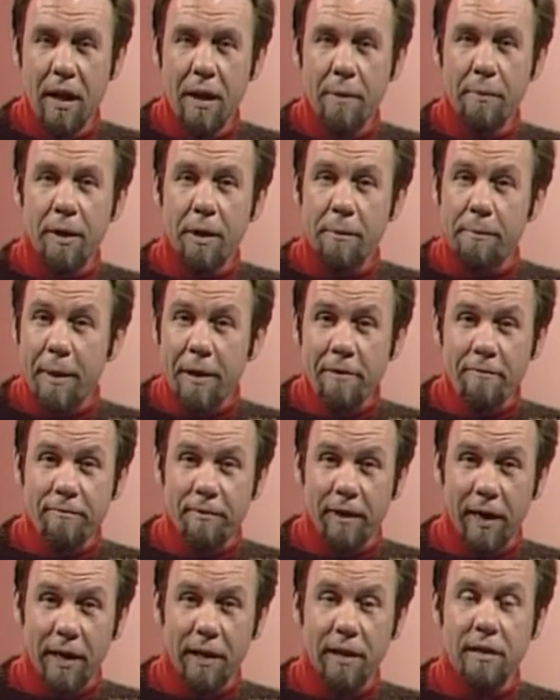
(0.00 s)
But above
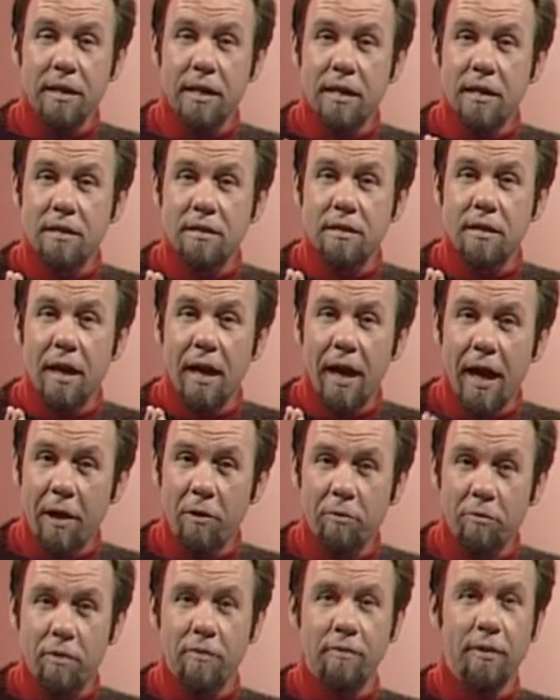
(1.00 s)
violet is
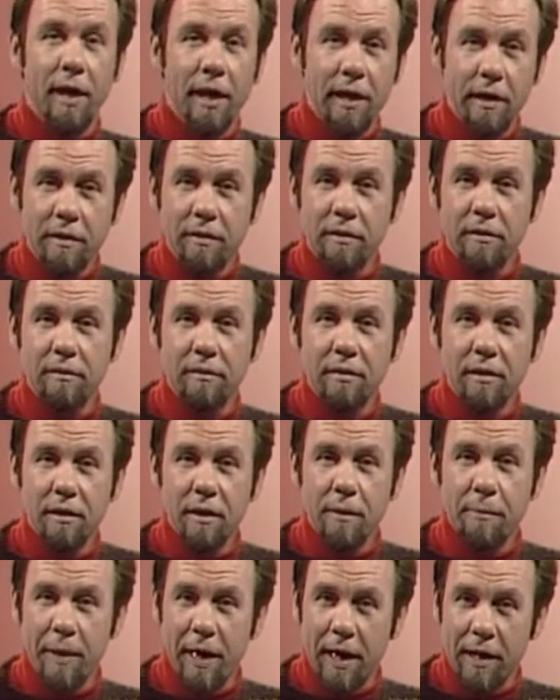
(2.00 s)
ultraviolet,
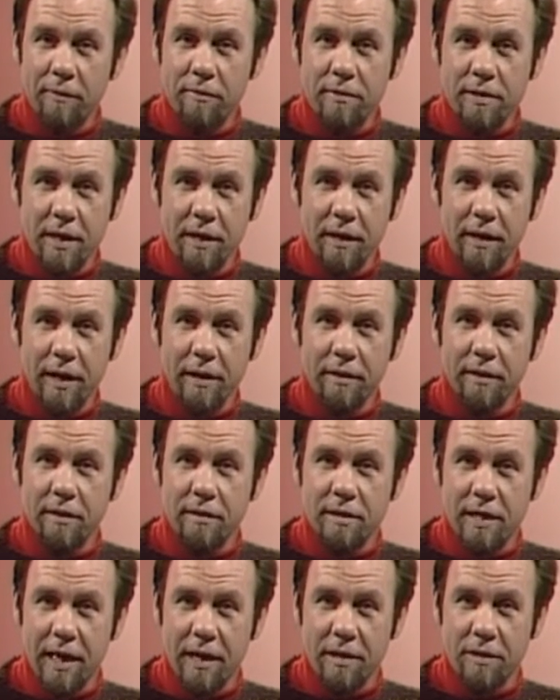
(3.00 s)
the part of sunlight that
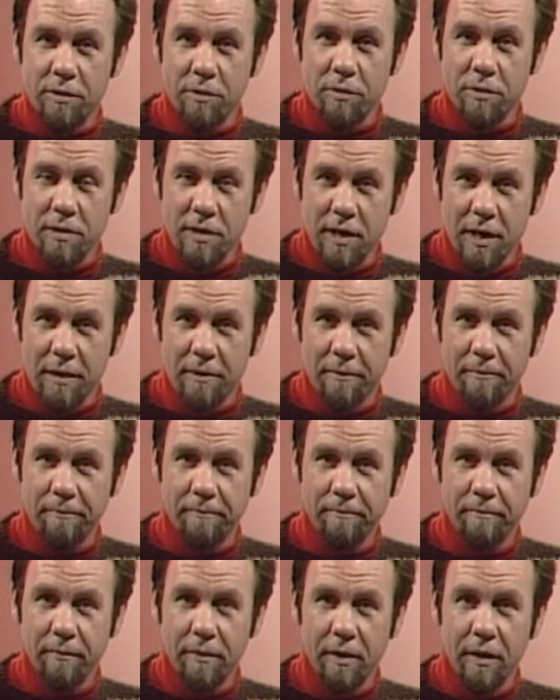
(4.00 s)
tans your skin.
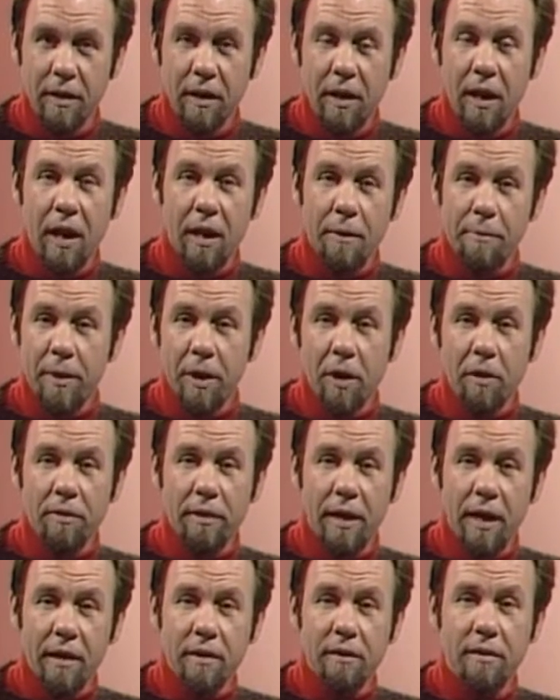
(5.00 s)
And beyond
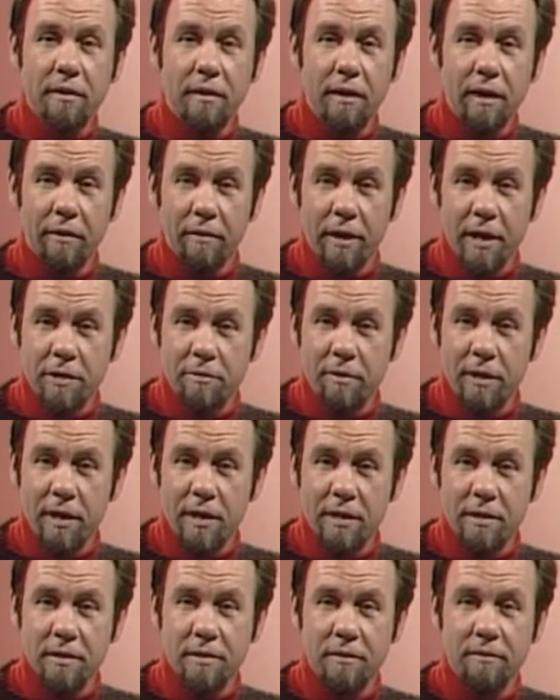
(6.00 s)
that are X
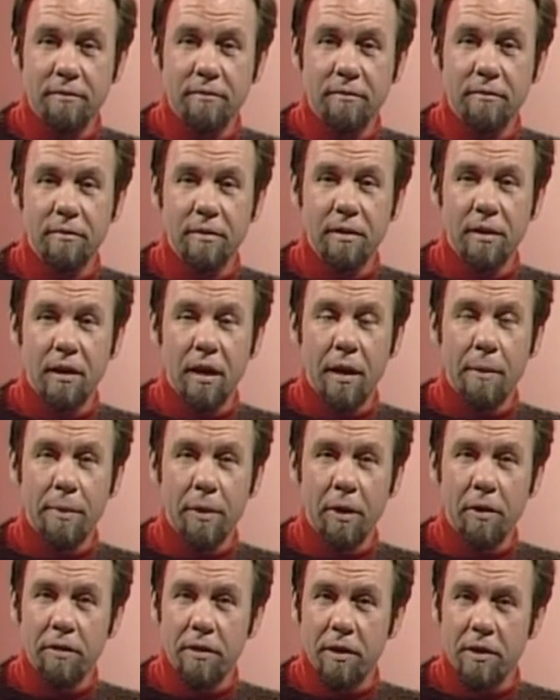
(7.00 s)
rays, and
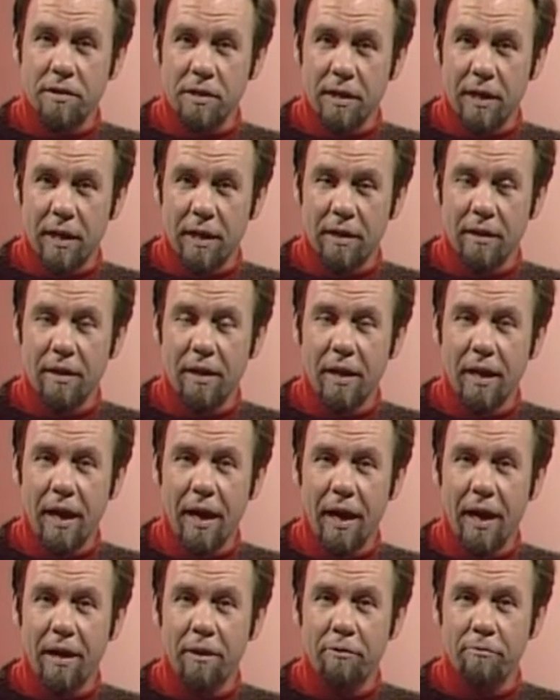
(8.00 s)
beyond those again
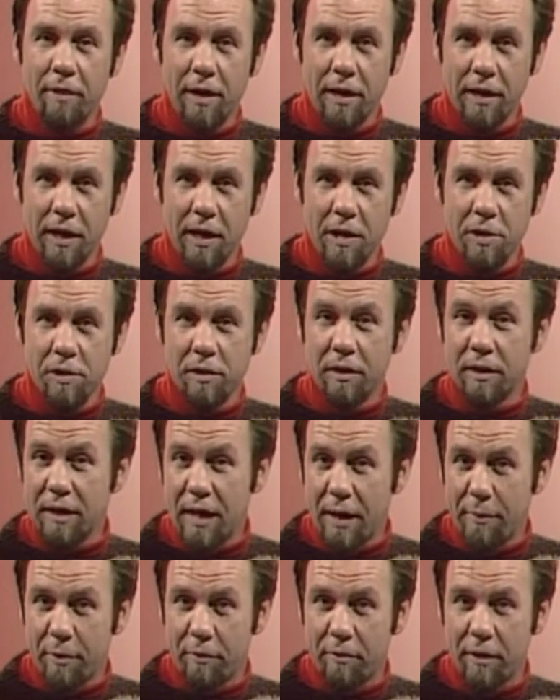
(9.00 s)
are radiation,
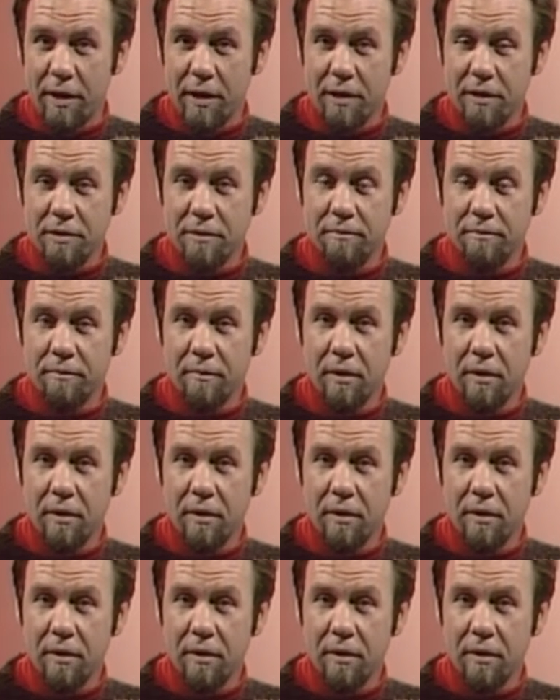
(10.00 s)
gamma rays.